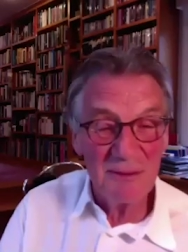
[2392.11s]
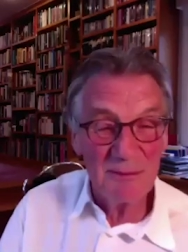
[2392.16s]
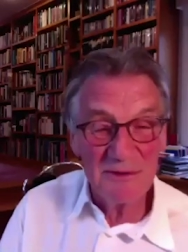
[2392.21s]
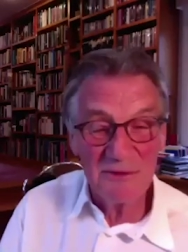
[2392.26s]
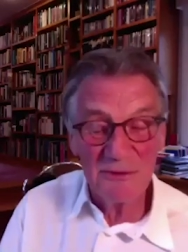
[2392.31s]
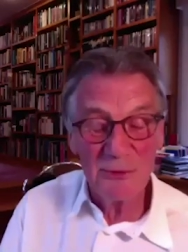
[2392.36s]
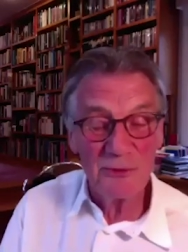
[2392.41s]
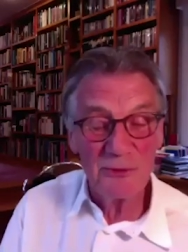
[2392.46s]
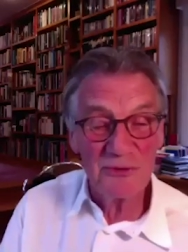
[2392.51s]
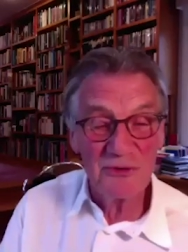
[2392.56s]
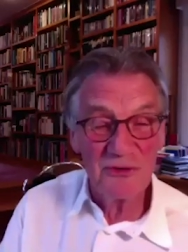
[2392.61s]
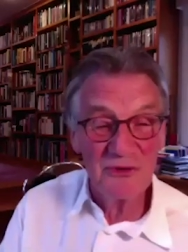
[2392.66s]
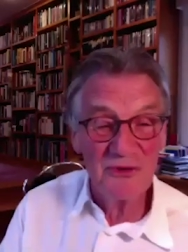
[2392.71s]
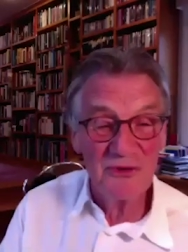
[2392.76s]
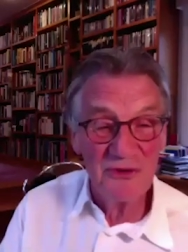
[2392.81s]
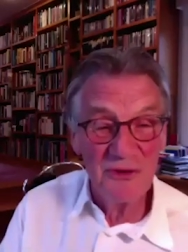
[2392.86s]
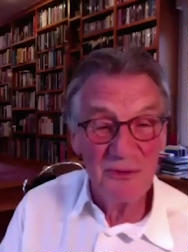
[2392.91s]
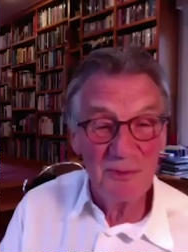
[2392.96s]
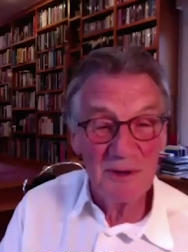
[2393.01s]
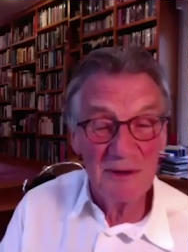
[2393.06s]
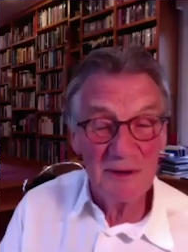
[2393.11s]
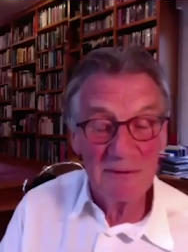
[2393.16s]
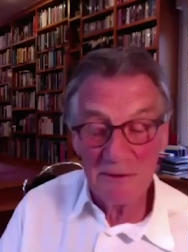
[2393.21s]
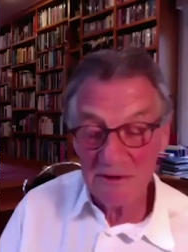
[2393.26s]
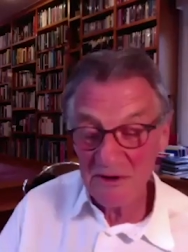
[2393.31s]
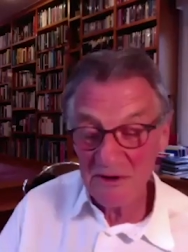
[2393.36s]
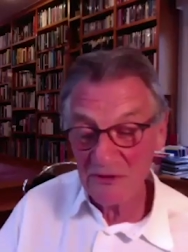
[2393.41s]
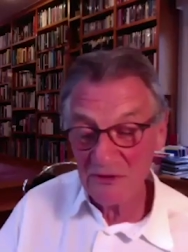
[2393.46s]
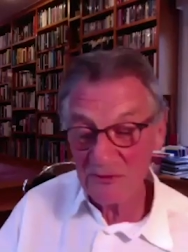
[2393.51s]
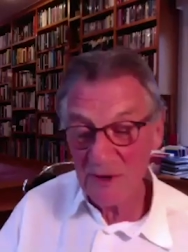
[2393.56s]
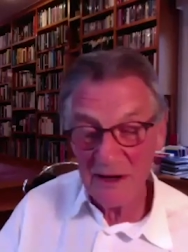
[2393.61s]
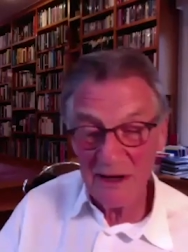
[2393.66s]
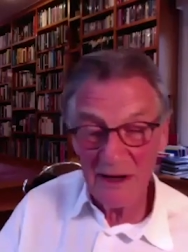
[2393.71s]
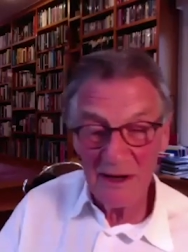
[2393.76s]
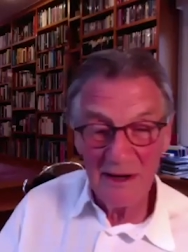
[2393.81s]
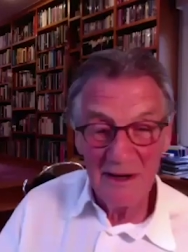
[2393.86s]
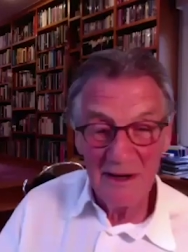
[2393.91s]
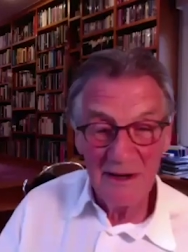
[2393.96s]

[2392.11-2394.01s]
which of course is stupidly wrong because my